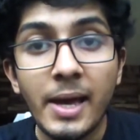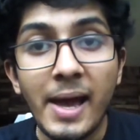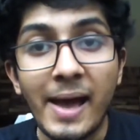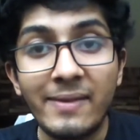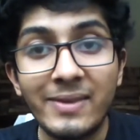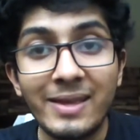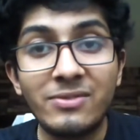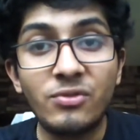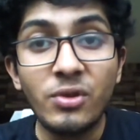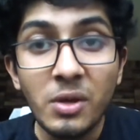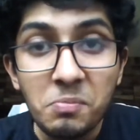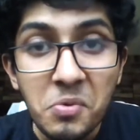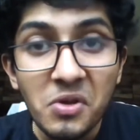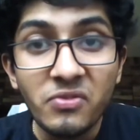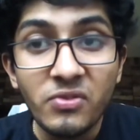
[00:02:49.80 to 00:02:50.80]
and that
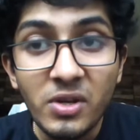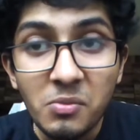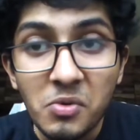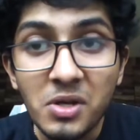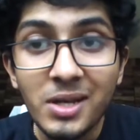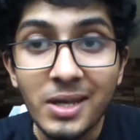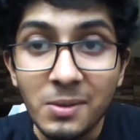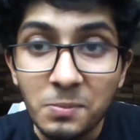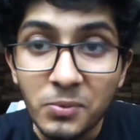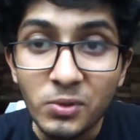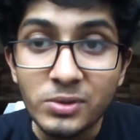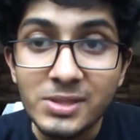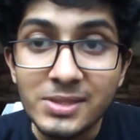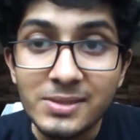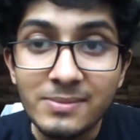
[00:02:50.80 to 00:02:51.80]
3.3 volt
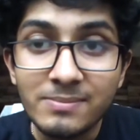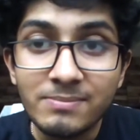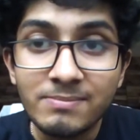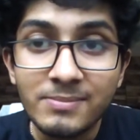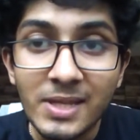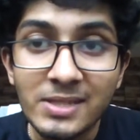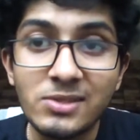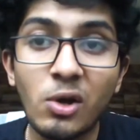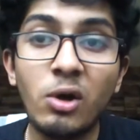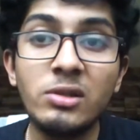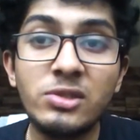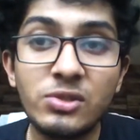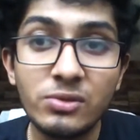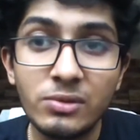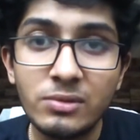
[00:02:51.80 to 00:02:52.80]
inputs is
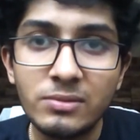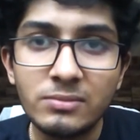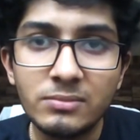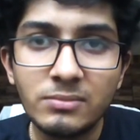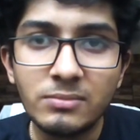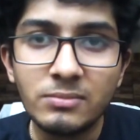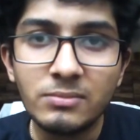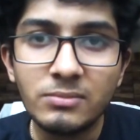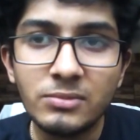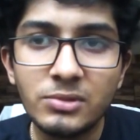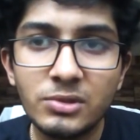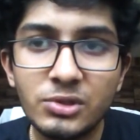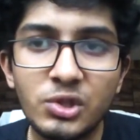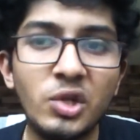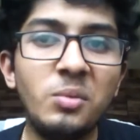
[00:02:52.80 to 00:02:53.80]
also
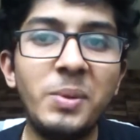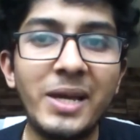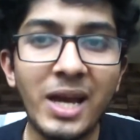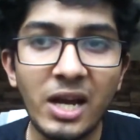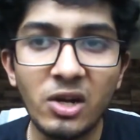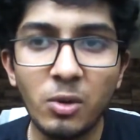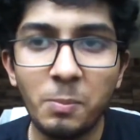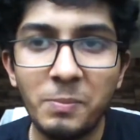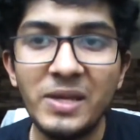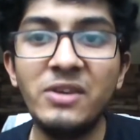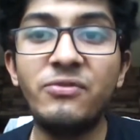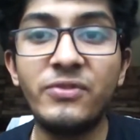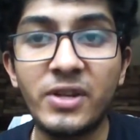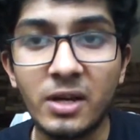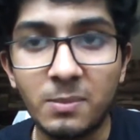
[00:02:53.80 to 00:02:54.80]
should be kind of
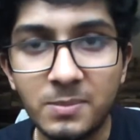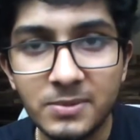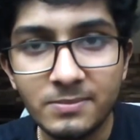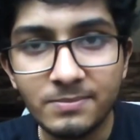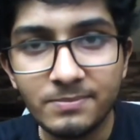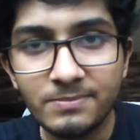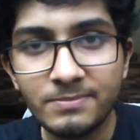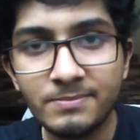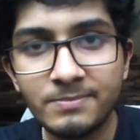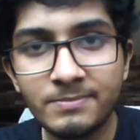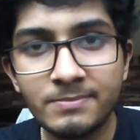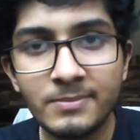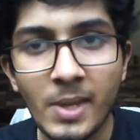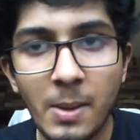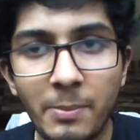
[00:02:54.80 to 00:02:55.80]
beefed up.
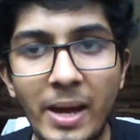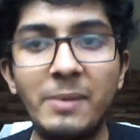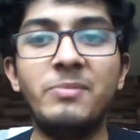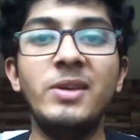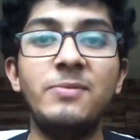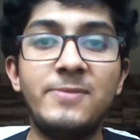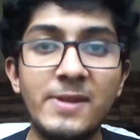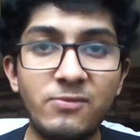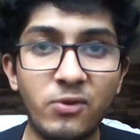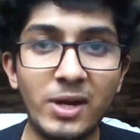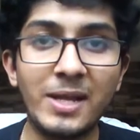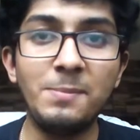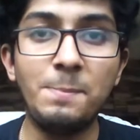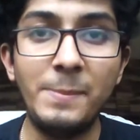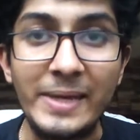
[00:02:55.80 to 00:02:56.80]
By beefed up
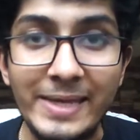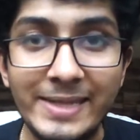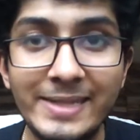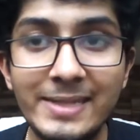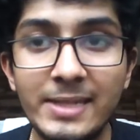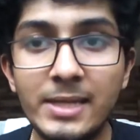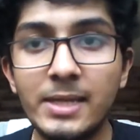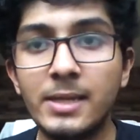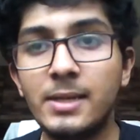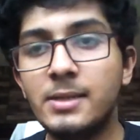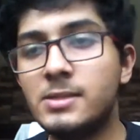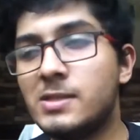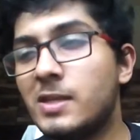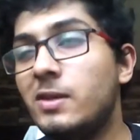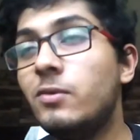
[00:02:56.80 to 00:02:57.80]
what I mean
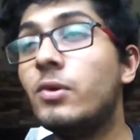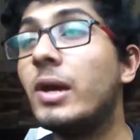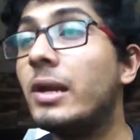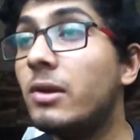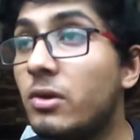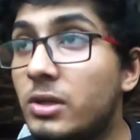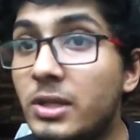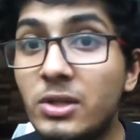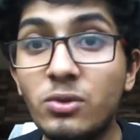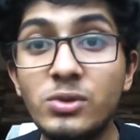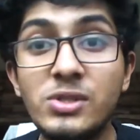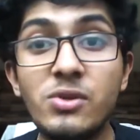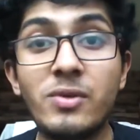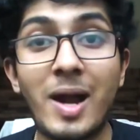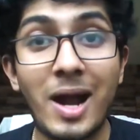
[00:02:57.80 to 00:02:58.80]
is you cannot
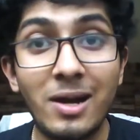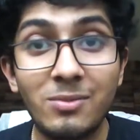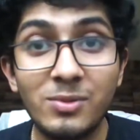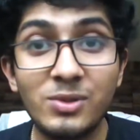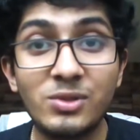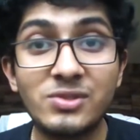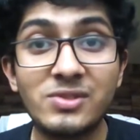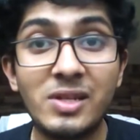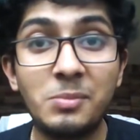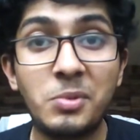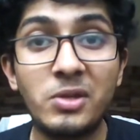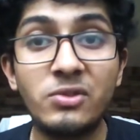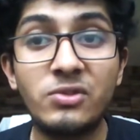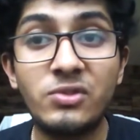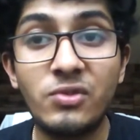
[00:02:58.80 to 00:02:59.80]
use your Arduino's
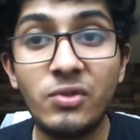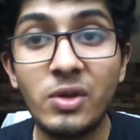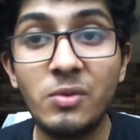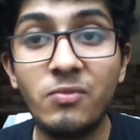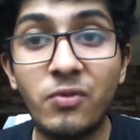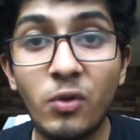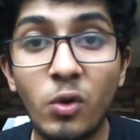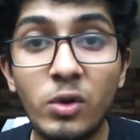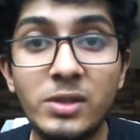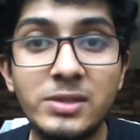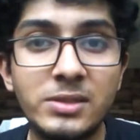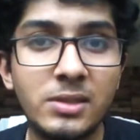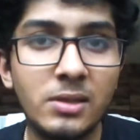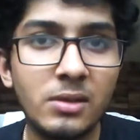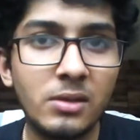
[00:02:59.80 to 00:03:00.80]
3.3 volts